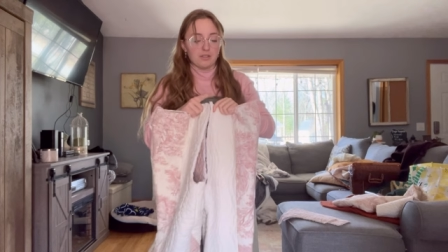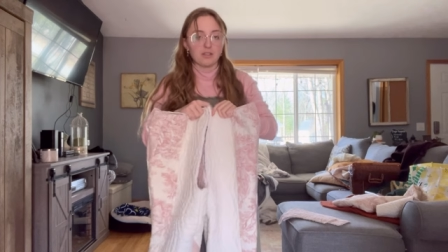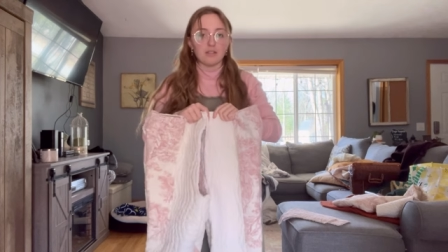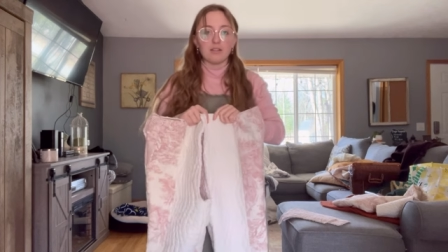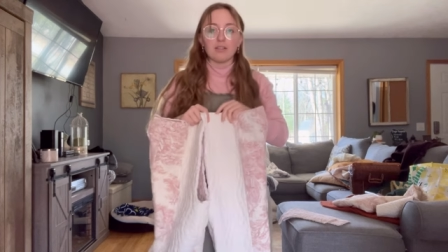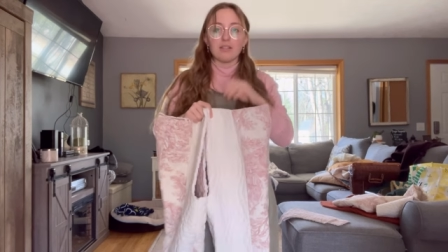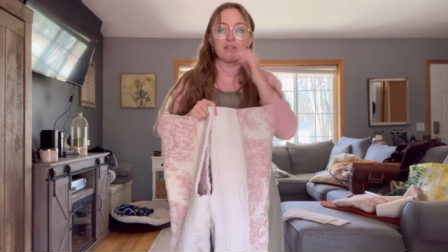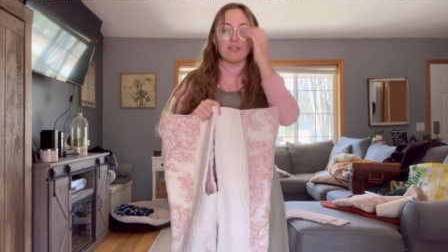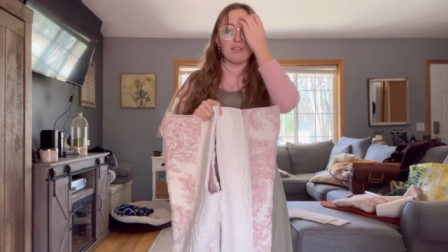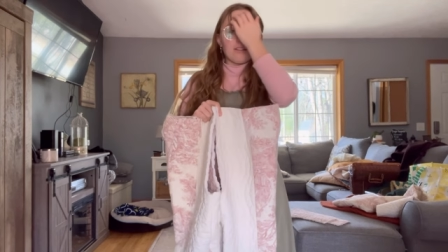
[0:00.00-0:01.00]
literally
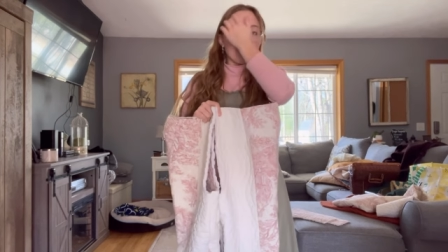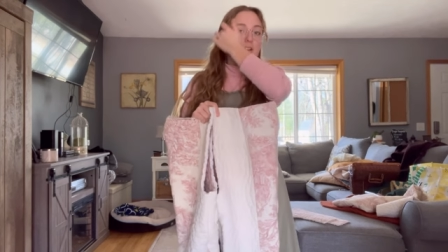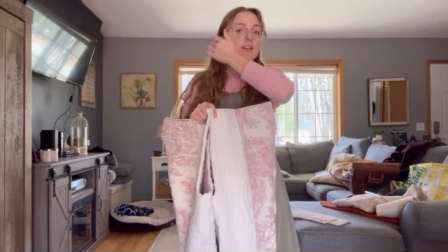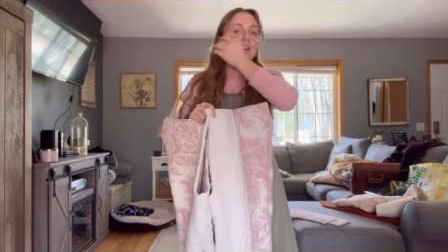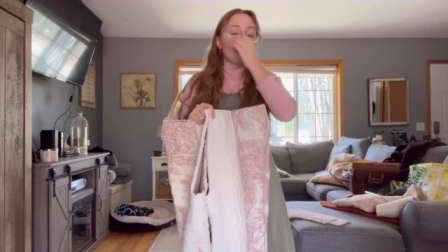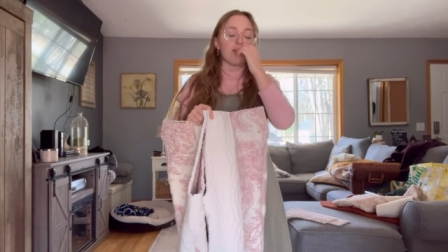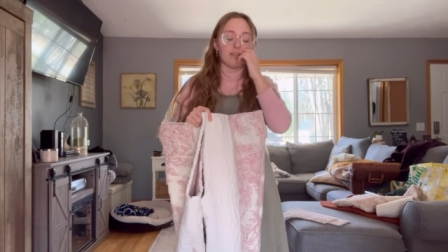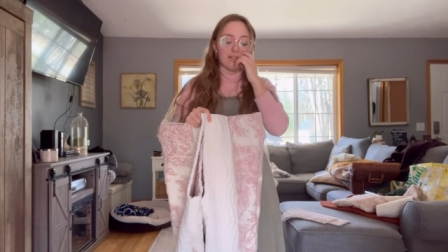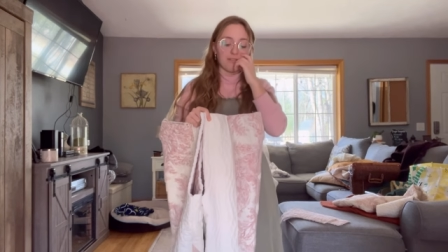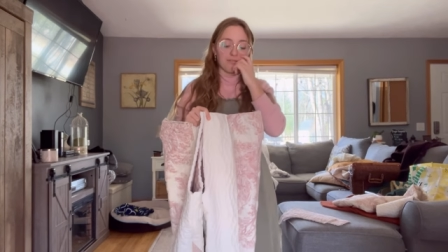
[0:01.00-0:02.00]
took
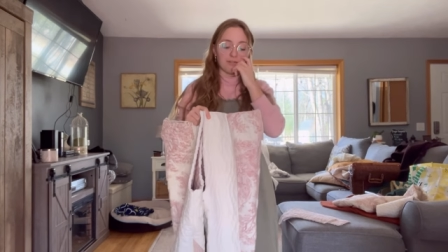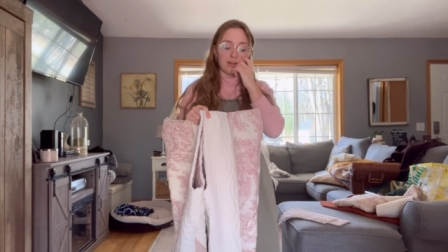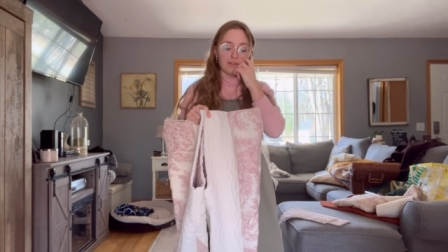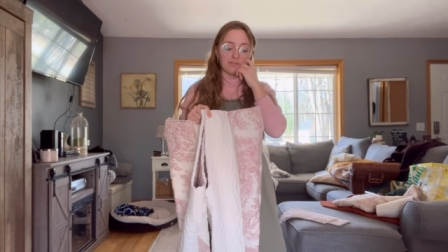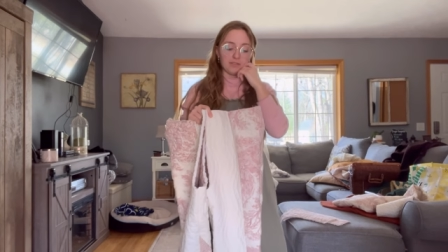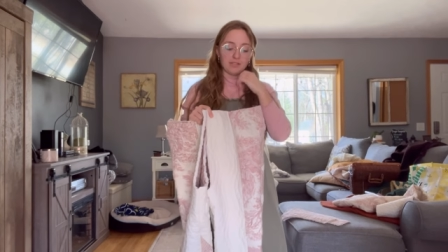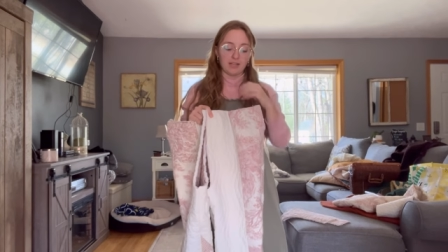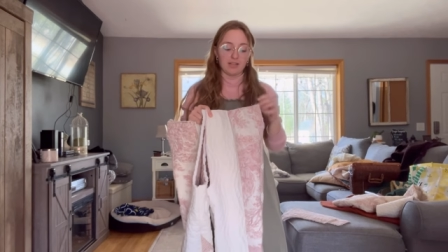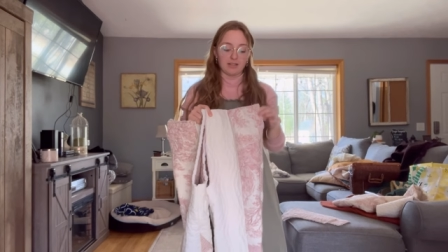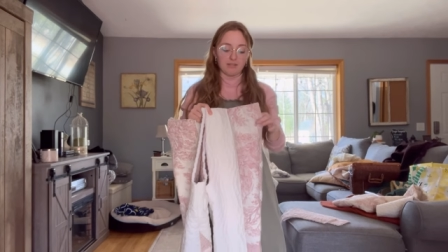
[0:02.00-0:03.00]
like forever and a
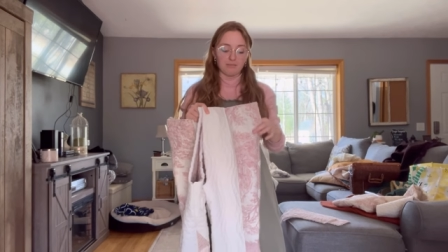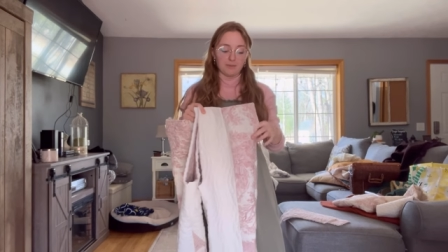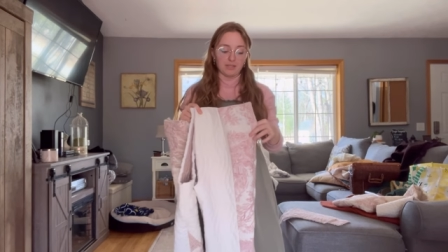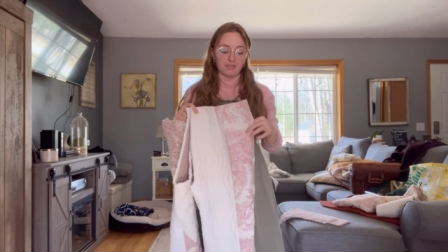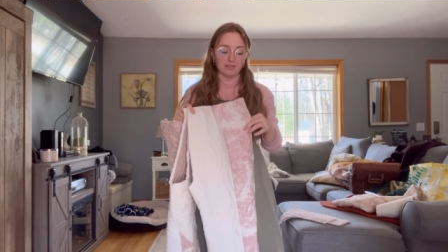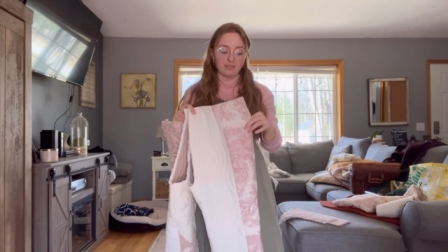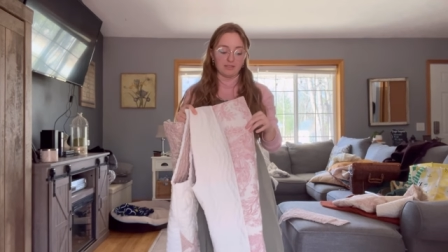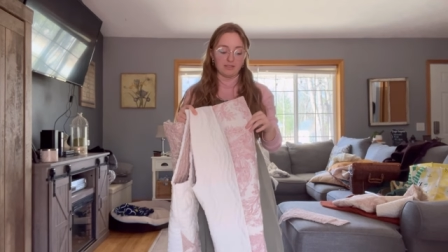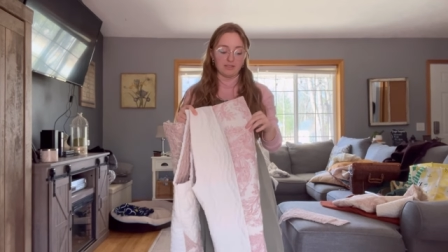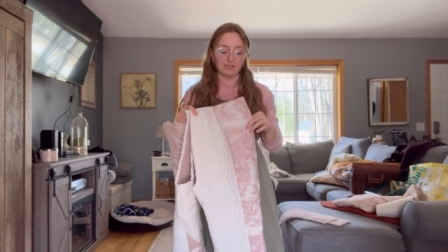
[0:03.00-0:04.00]
half
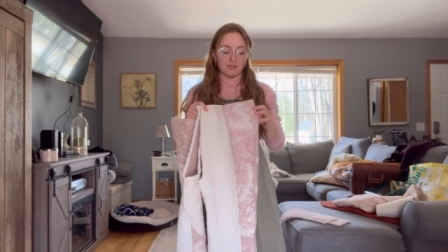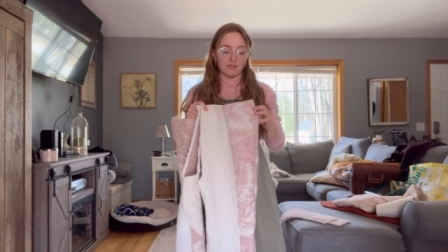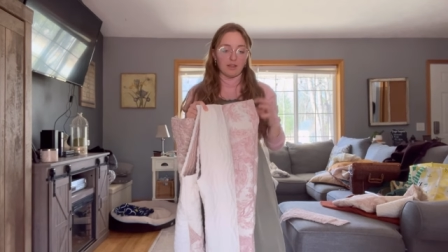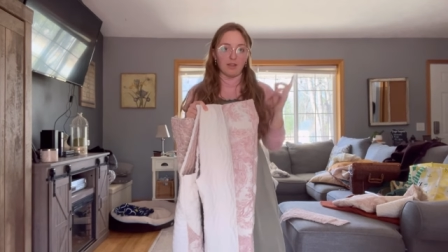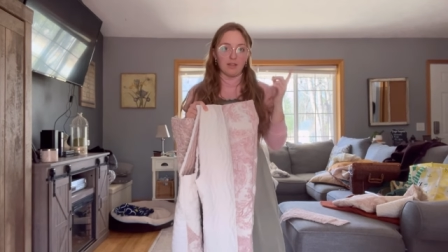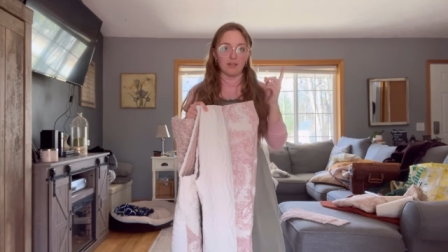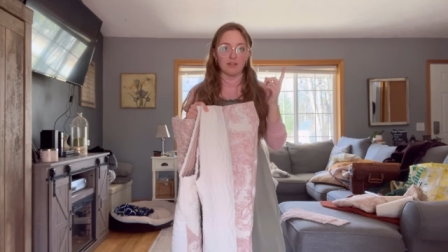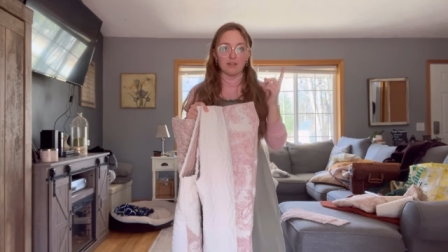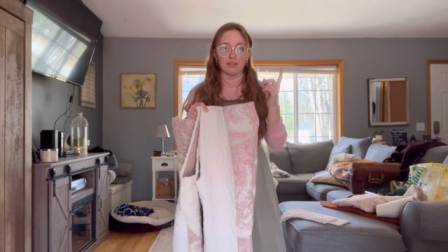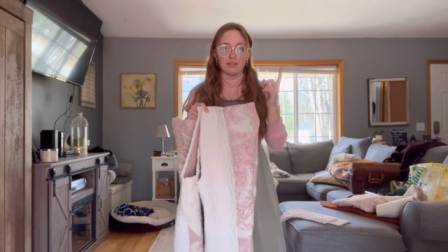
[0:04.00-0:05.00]
because
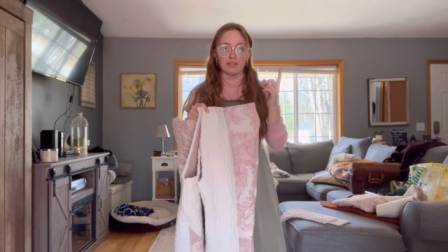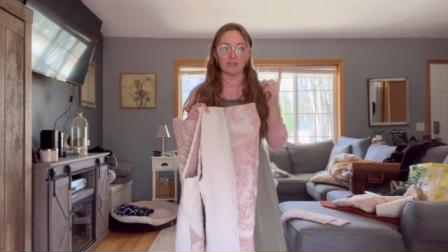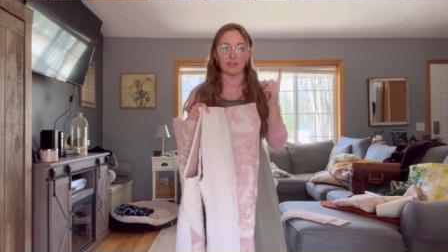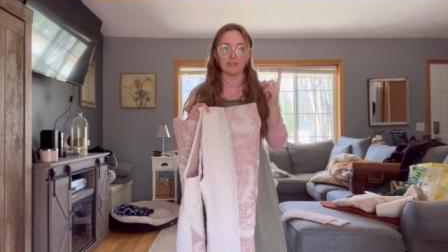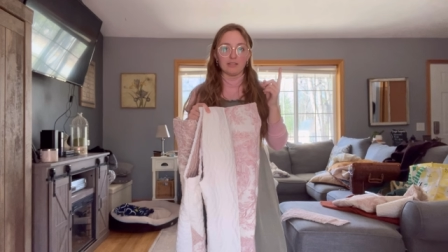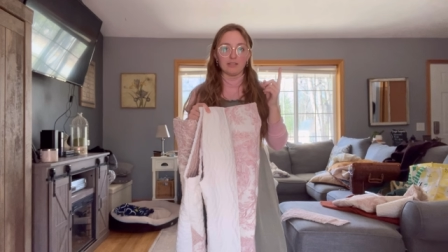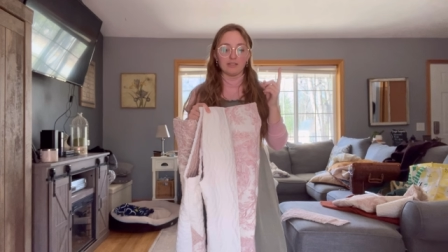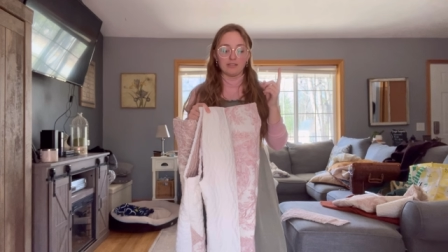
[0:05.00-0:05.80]
A, I,